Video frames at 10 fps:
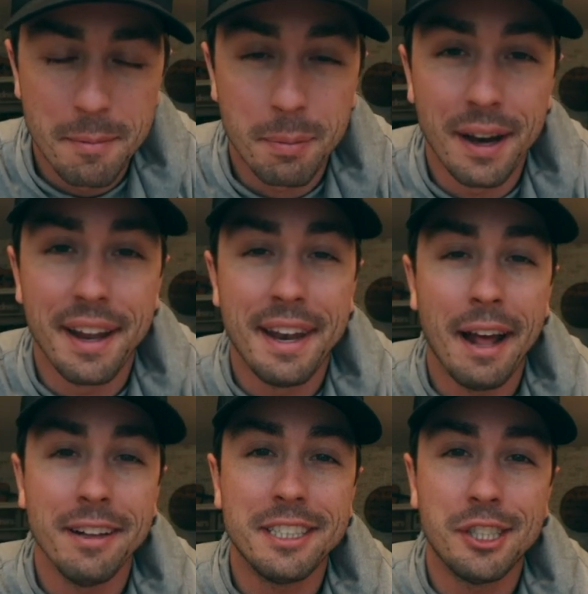but
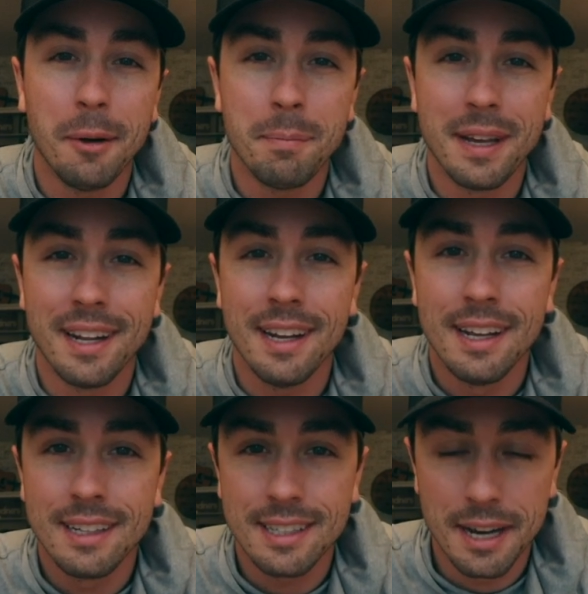now let's jump in
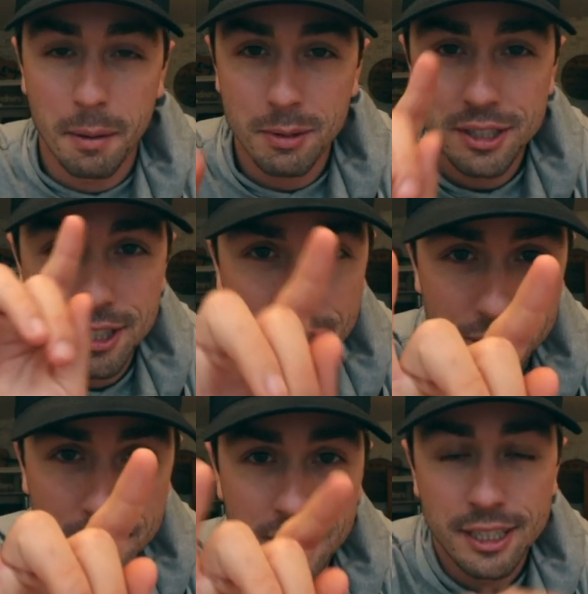to number
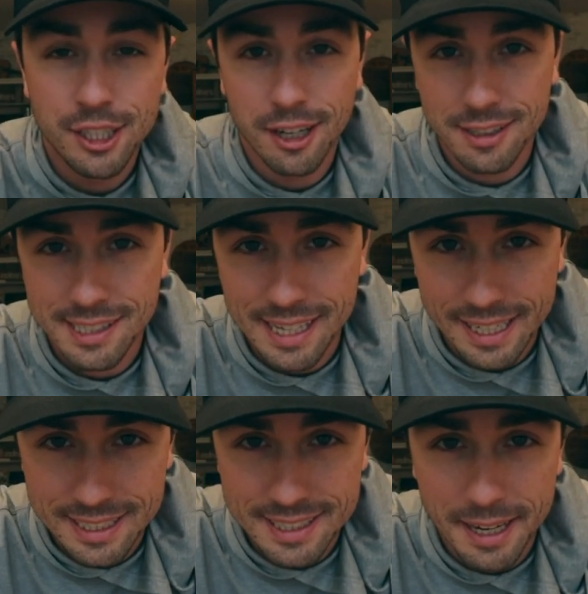two, Jarrid's
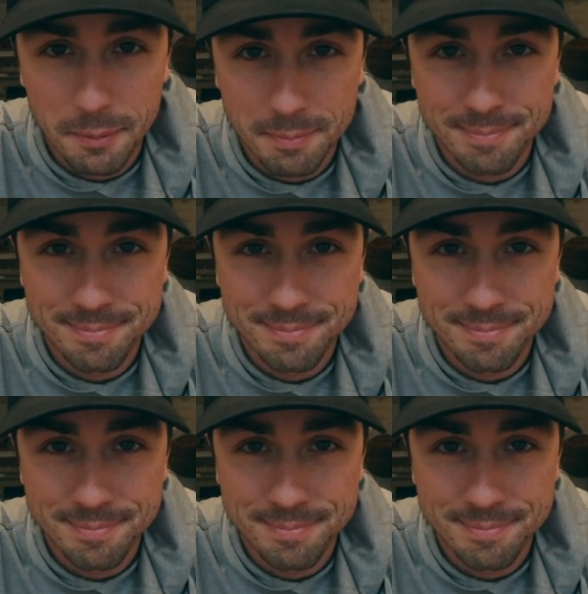second tip.